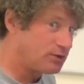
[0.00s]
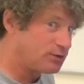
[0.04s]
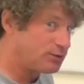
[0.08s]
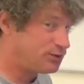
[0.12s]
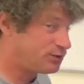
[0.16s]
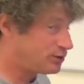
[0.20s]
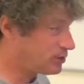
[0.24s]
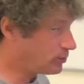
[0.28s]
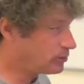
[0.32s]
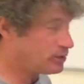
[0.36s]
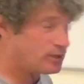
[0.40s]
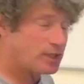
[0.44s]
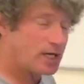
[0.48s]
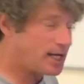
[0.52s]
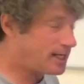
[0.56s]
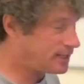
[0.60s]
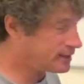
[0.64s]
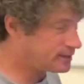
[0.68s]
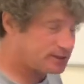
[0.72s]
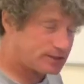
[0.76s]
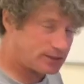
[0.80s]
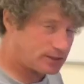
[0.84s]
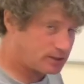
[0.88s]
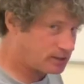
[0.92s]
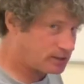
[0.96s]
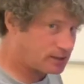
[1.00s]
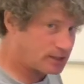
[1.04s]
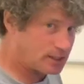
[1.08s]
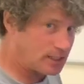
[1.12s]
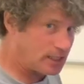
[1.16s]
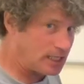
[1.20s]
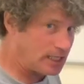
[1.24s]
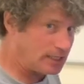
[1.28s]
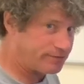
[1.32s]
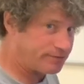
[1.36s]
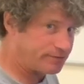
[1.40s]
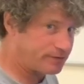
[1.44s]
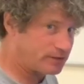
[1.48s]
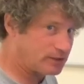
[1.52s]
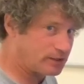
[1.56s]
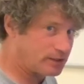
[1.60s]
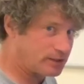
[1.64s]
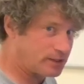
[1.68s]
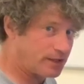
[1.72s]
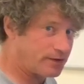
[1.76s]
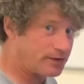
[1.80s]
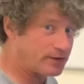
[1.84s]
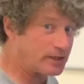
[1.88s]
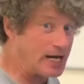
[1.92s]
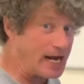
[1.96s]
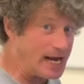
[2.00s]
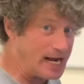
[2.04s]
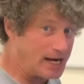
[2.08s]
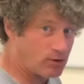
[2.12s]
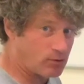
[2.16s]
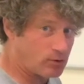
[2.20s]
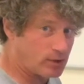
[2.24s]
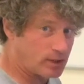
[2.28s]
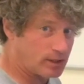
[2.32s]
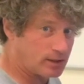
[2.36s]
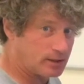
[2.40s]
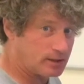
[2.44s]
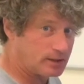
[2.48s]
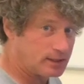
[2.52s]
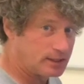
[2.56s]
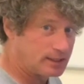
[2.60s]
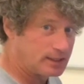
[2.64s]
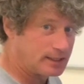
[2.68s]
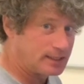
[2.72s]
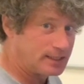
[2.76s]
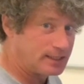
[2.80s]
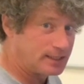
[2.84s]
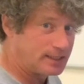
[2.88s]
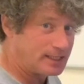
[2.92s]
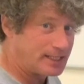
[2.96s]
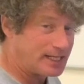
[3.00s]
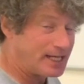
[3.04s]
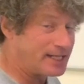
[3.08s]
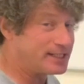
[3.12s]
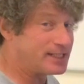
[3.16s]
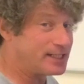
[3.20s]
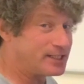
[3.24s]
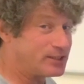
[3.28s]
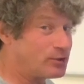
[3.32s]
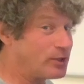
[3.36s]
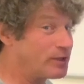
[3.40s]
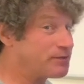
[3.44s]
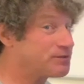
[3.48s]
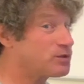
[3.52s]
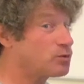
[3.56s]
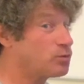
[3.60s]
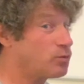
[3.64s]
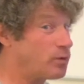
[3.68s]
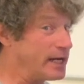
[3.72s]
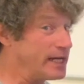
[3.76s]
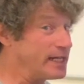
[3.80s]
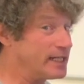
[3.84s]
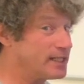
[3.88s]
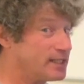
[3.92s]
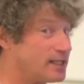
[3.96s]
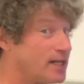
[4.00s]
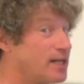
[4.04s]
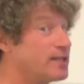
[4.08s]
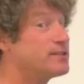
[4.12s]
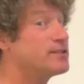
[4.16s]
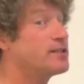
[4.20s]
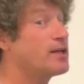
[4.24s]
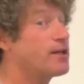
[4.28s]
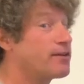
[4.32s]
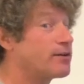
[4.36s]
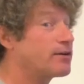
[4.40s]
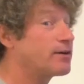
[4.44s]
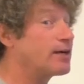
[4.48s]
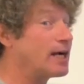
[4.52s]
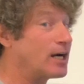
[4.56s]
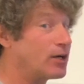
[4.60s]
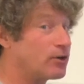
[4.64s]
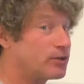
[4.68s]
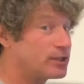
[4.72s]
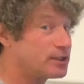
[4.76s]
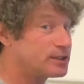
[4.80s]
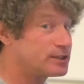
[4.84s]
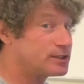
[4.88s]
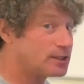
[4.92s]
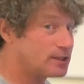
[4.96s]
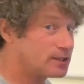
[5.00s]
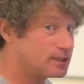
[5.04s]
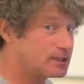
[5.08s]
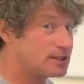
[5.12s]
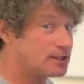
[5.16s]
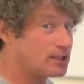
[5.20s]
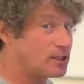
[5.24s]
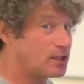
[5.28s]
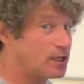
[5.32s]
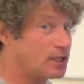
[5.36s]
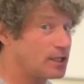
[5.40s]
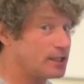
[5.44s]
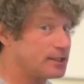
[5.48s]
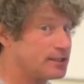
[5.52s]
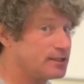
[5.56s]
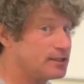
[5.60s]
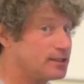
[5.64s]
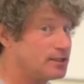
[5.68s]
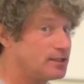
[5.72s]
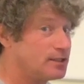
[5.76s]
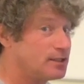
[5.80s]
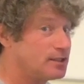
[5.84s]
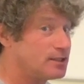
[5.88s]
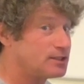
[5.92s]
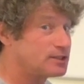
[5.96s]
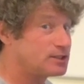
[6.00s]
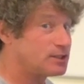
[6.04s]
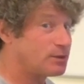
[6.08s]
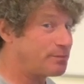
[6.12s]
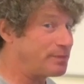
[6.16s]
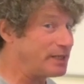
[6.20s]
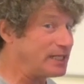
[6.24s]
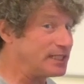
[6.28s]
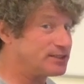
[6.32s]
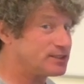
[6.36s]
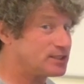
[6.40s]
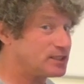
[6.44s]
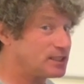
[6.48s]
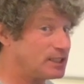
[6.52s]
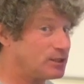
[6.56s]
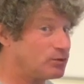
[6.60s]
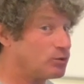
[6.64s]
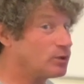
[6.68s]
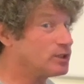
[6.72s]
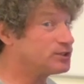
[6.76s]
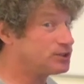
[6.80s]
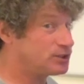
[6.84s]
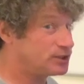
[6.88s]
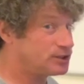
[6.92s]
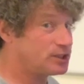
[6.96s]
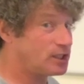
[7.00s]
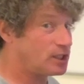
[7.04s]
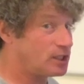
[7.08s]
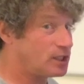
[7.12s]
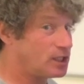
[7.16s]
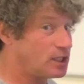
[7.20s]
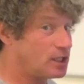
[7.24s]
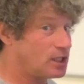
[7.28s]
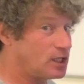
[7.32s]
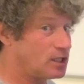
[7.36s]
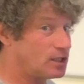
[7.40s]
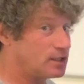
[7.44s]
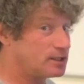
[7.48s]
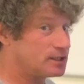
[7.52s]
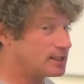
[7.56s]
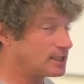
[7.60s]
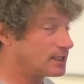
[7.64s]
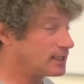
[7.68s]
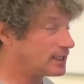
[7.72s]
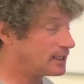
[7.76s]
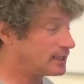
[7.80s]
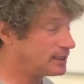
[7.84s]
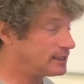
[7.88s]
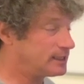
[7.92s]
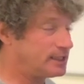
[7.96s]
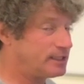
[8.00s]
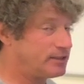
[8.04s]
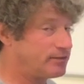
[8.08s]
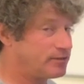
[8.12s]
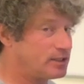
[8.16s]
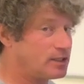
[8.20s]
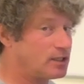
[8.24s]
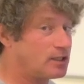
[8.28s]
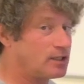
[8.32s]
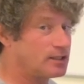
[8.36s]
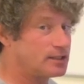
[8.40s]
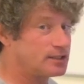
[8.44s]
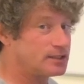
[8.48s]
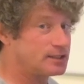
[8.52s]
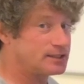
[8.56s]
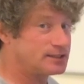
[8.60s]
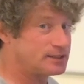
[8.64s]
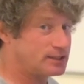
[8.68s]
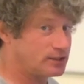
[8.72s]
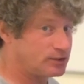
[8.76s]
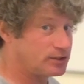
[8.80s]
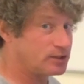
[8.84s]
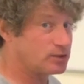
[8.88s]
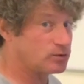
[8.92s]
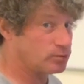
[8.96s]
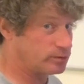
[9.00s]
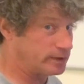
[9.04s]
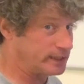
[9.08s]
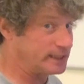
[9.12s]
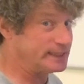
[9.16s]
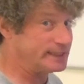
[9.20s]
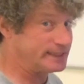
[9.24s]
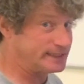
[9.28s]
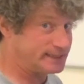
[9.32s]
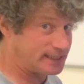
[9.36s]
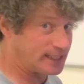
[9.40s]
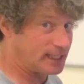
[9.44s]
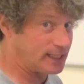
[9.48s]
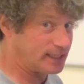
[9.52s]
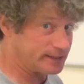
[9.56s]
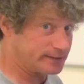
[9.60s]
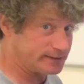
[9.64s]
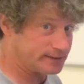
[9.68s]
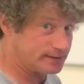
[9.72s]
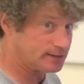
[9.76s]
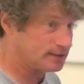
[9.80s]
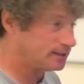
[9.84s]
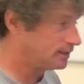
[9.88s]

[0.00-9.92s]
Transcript: do not turn it off for another hour, and then you have to wait another hour to turn it on. So basically, once you turn it on, leave it on until you're really done.